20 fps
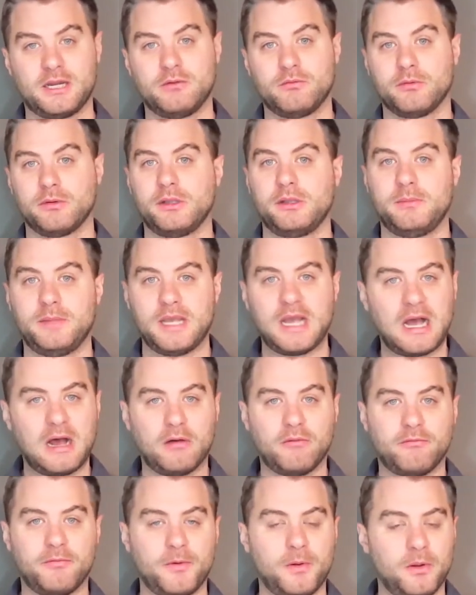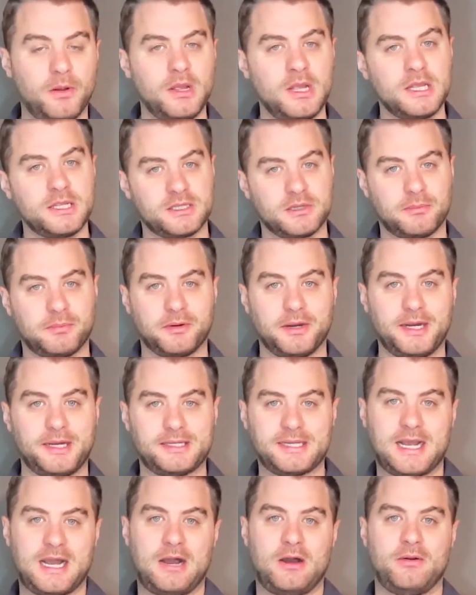can really be helpful to
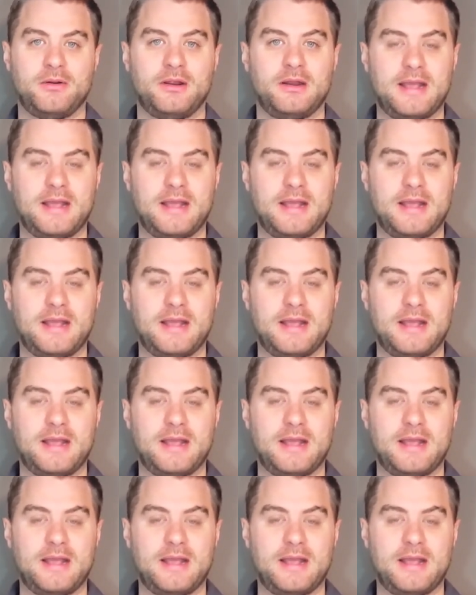break down